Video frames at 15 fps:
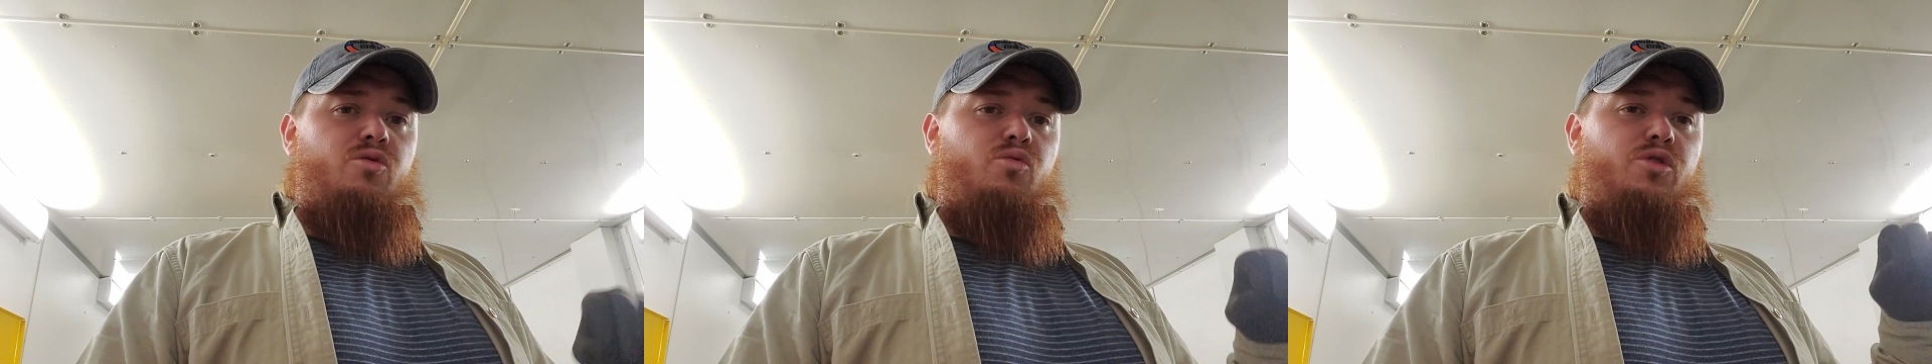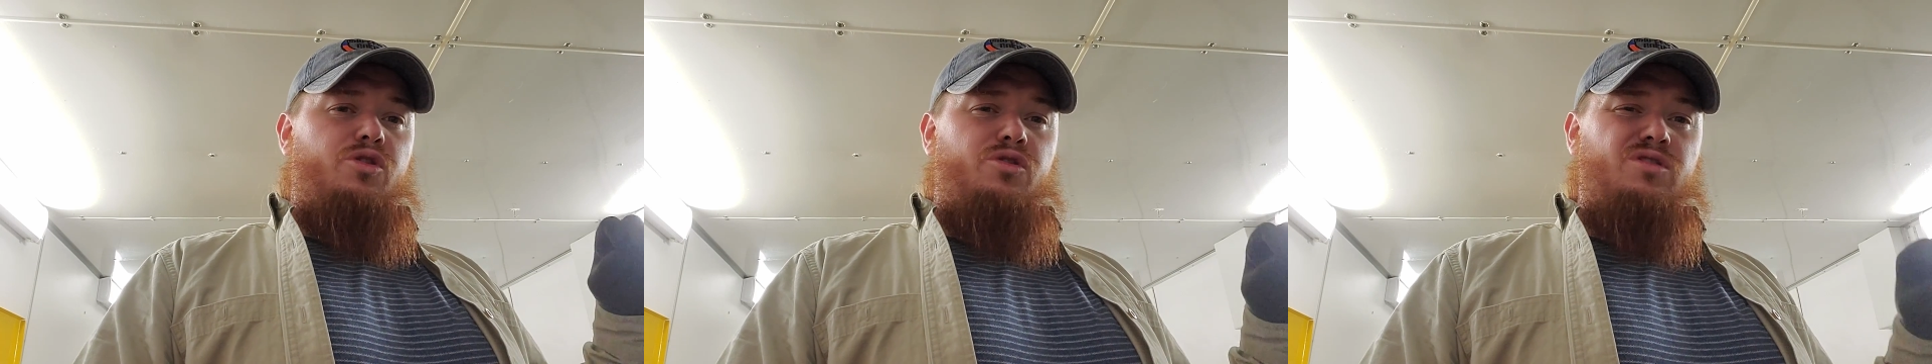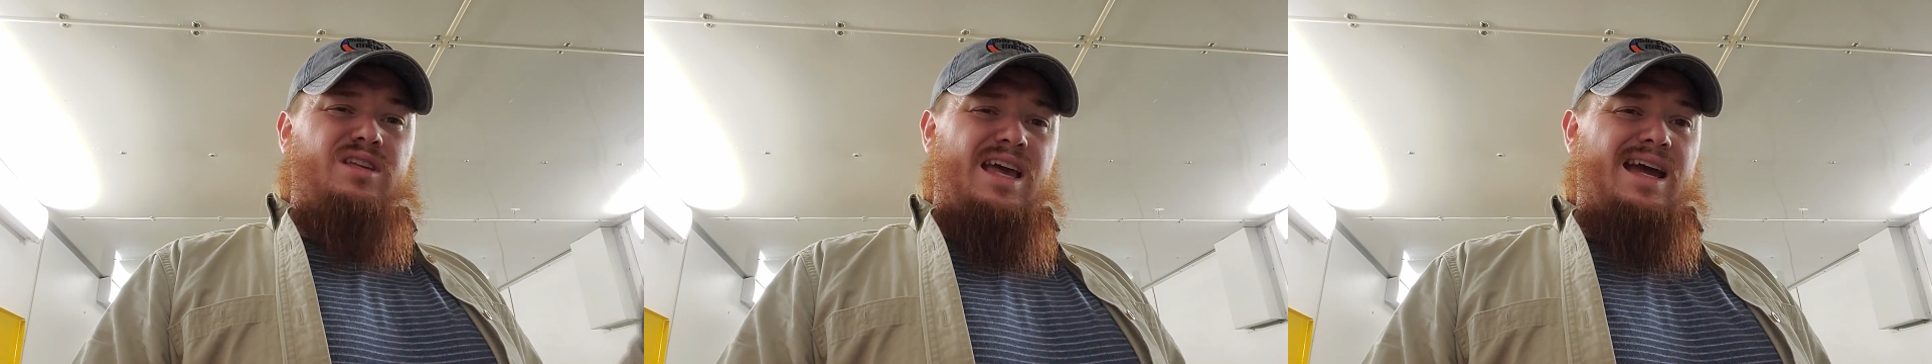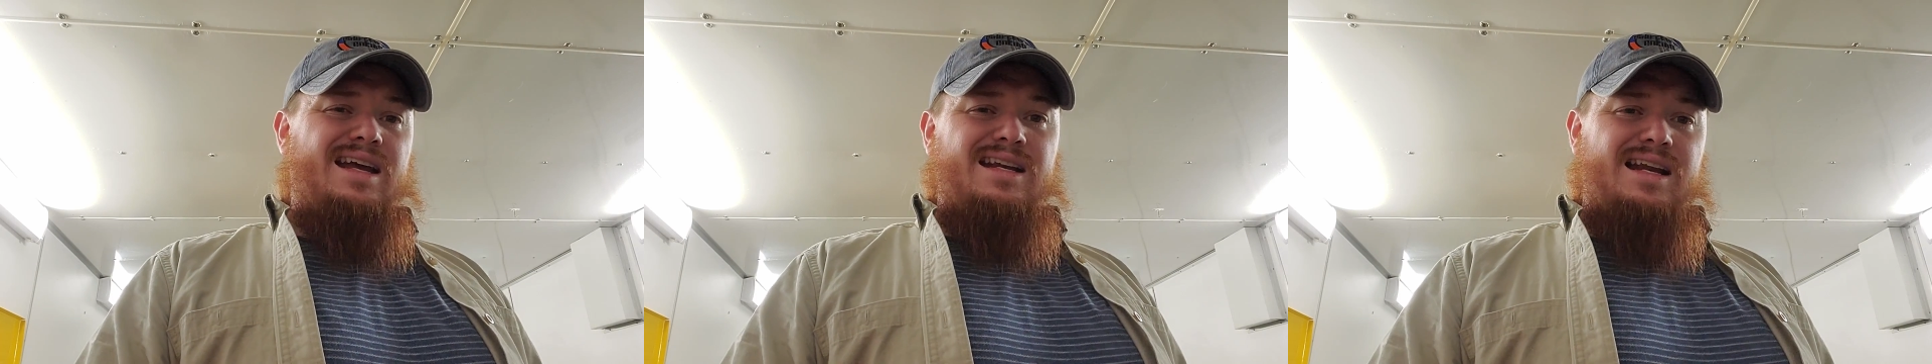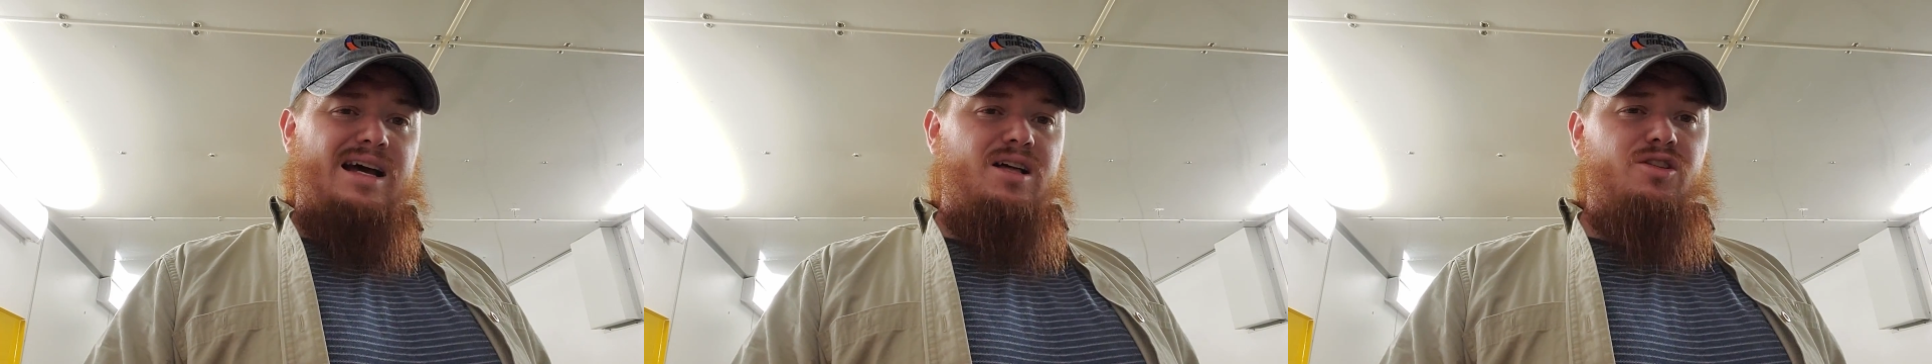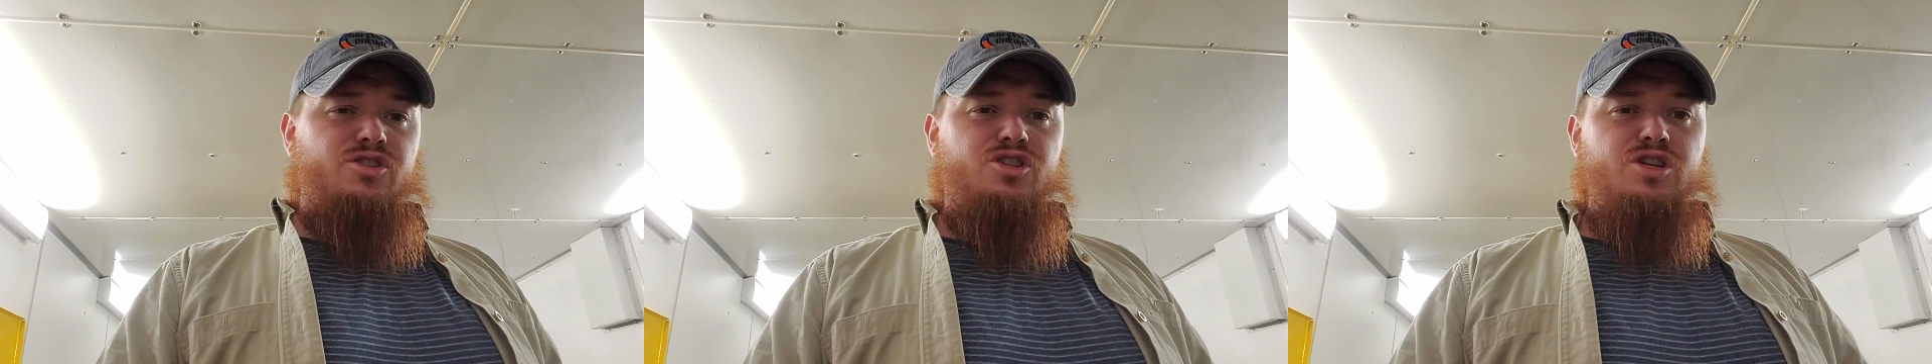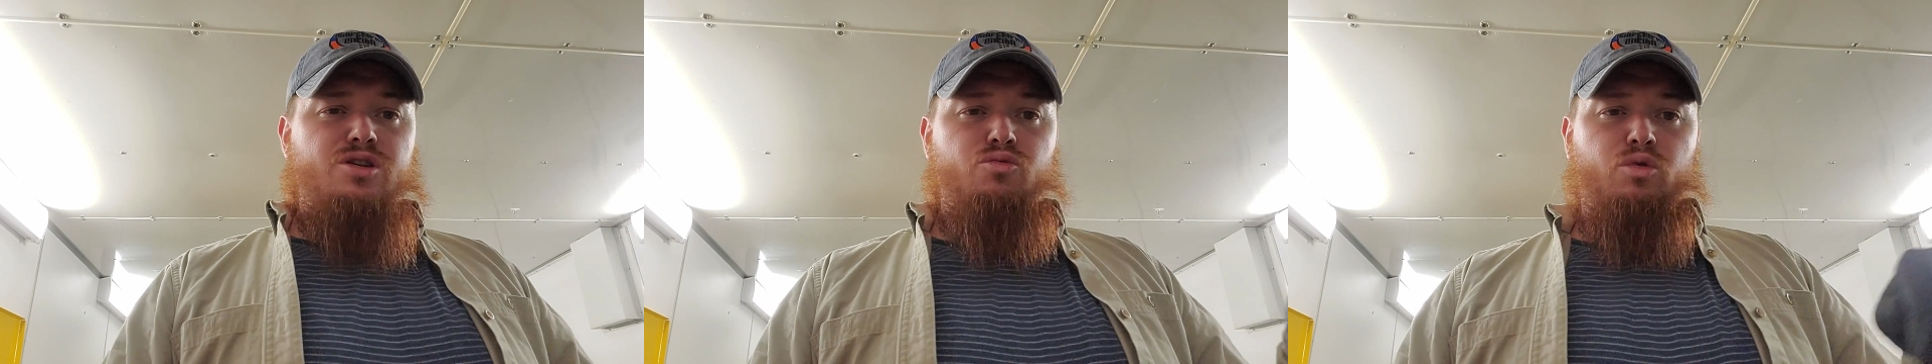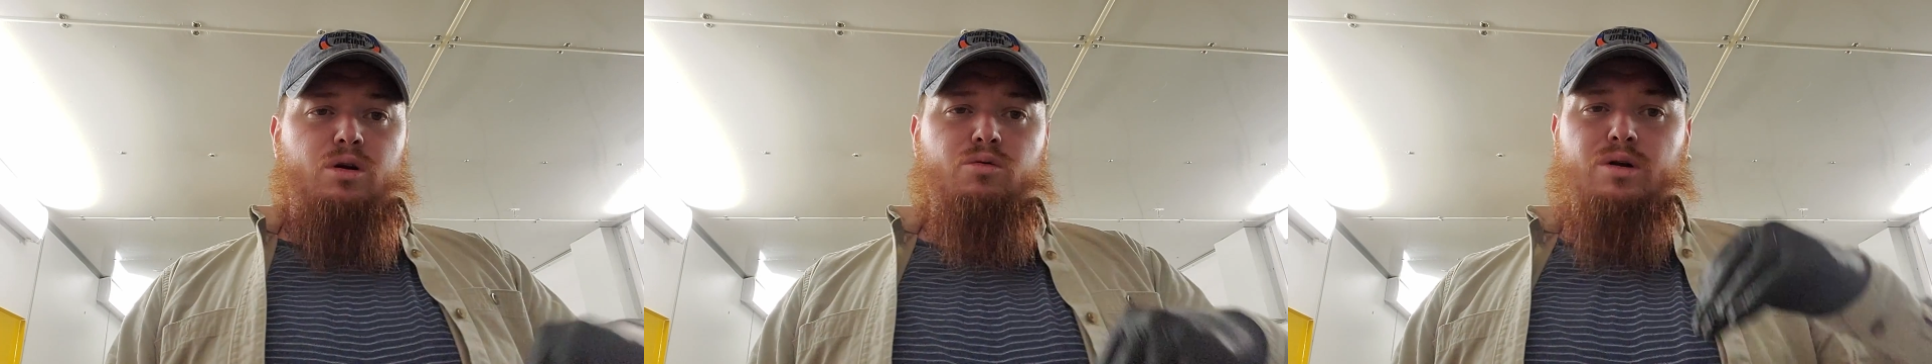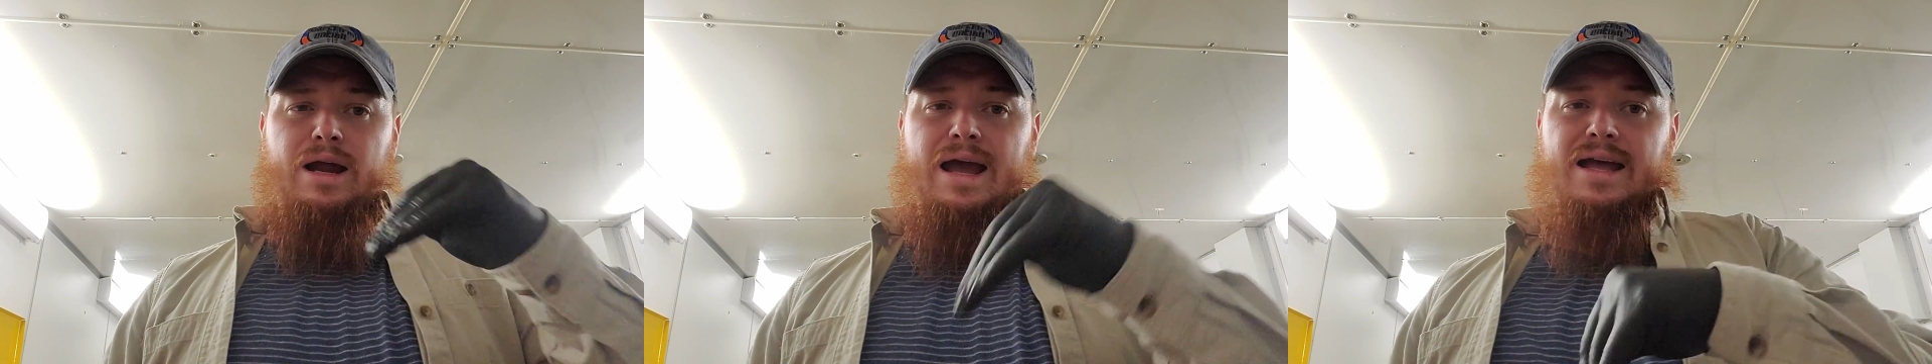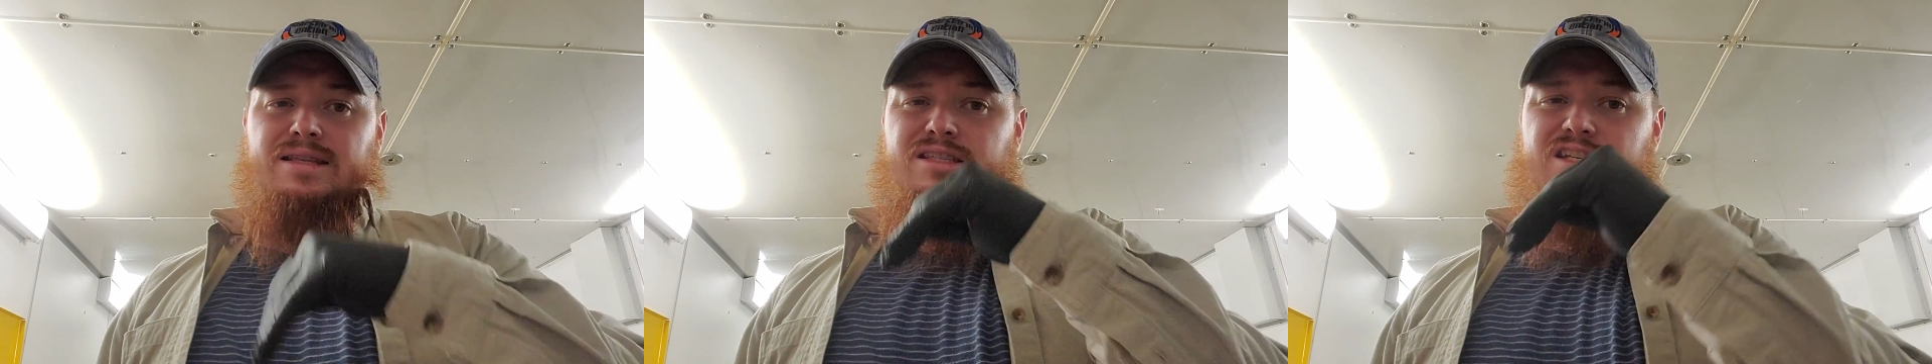With technology and where we're
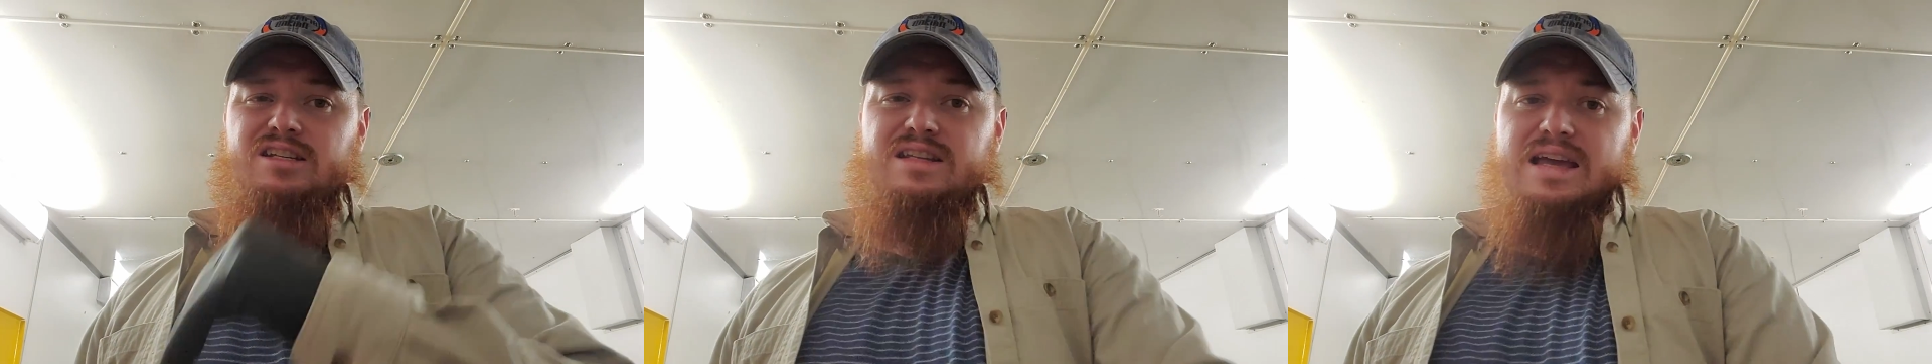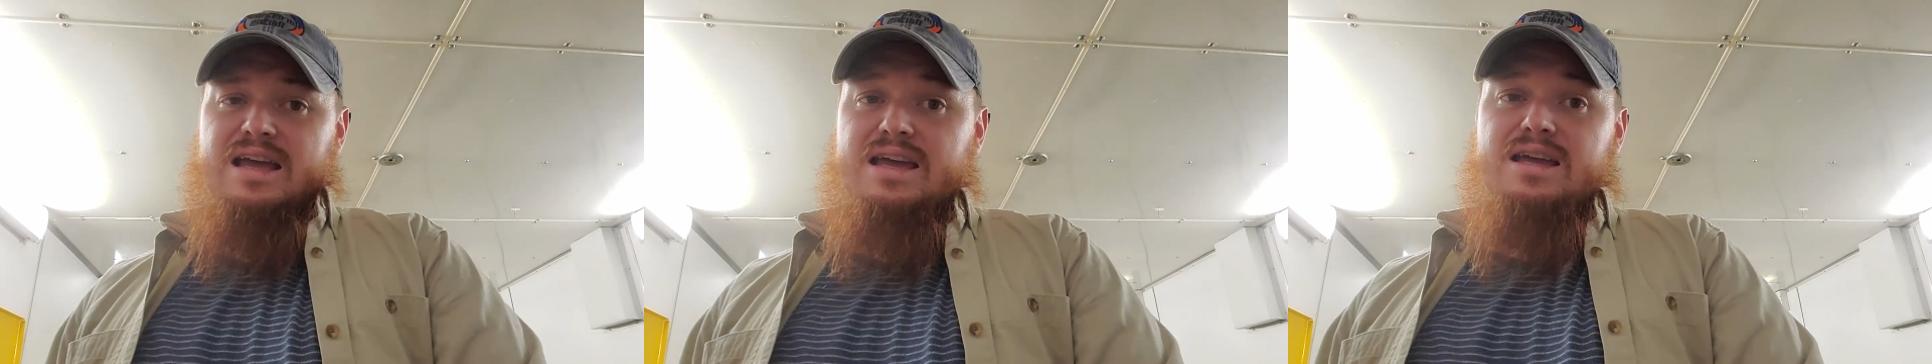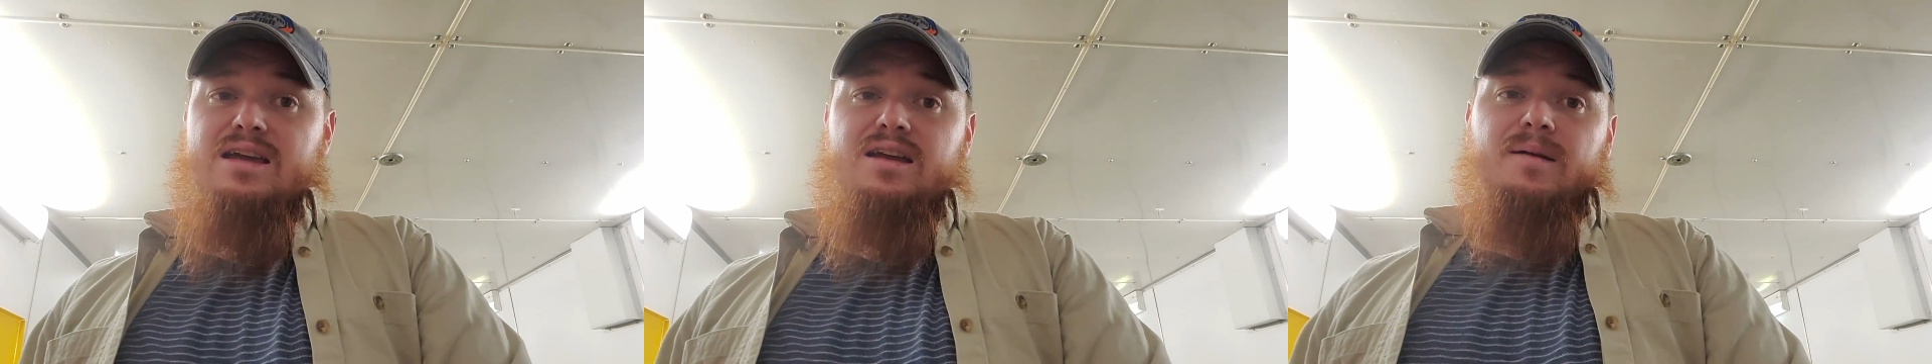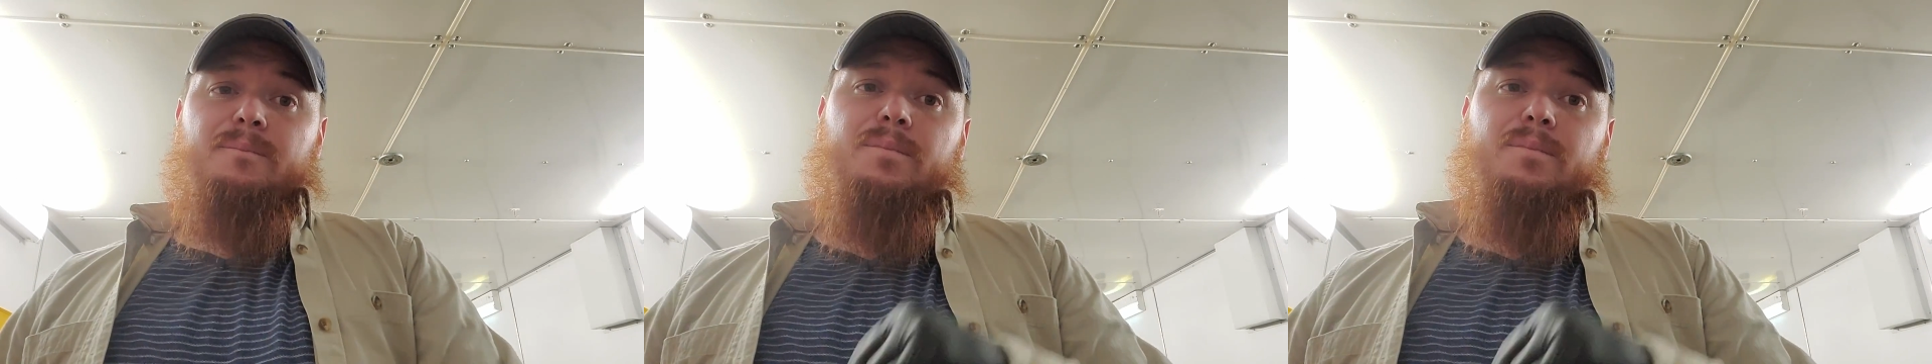at today,